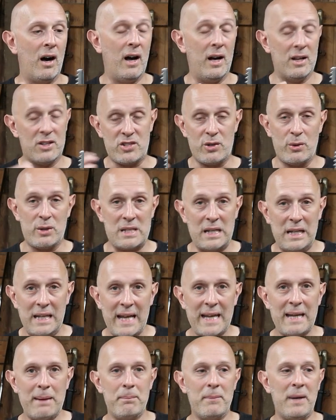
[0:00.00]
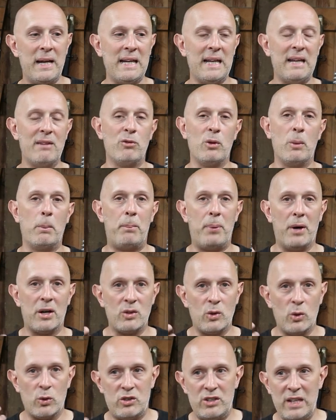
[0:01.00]
uh, so it's late medieval, but
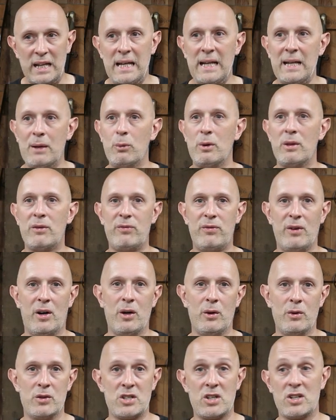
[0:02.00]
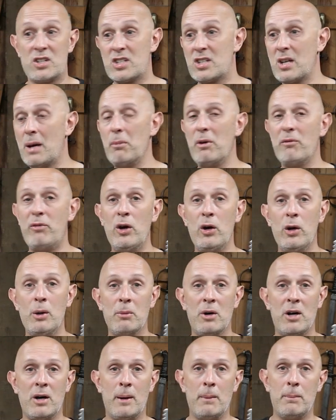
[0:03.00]
you're dealing with foes, some of
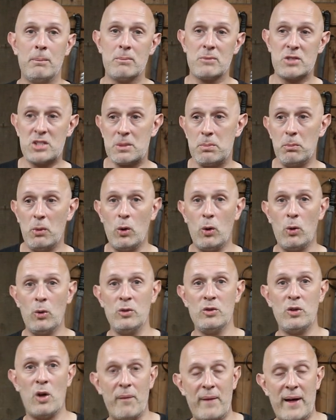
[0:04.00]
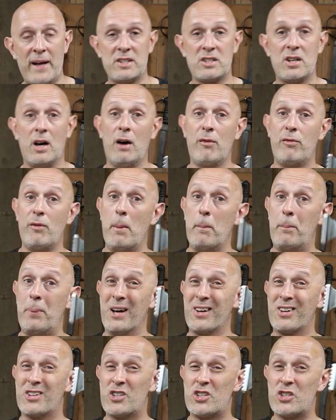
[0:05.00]
whom are small, not that tough,
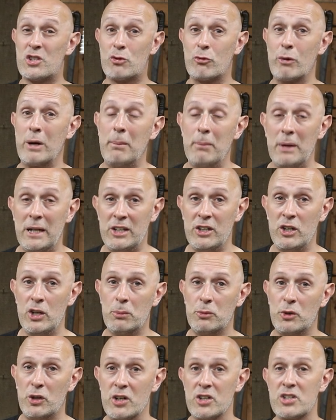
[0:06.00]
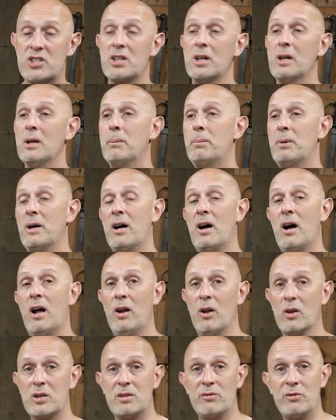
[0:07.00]
but extremely numerous. But a
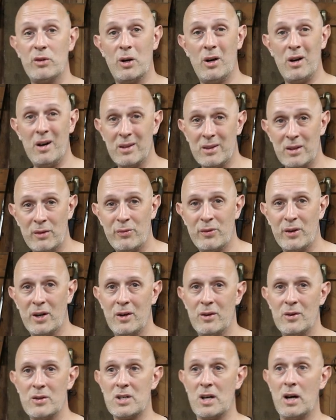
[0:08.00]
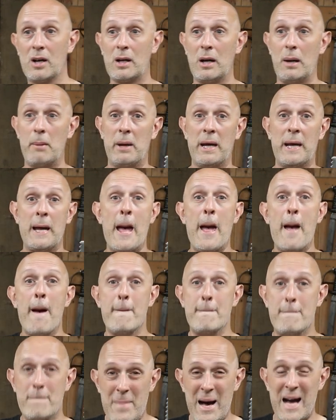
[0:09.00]
lot of your other foes are going to be
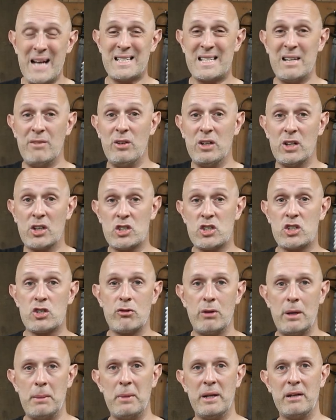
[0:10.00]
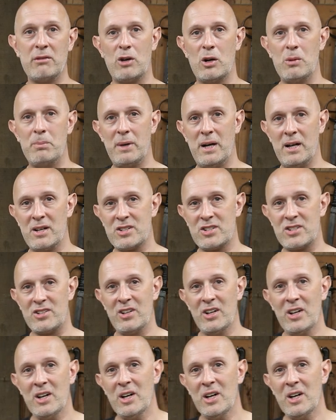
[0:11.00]
massive and extremely robust.